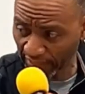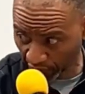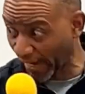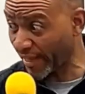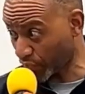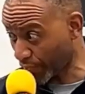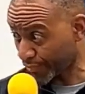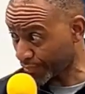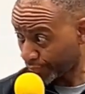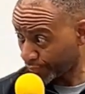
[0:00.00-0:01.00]
flying
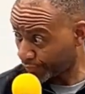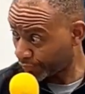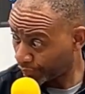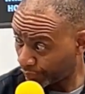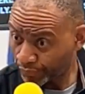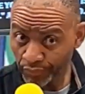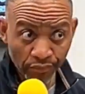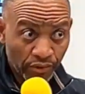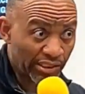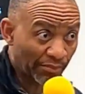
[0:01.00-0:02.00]
songs. Teach them a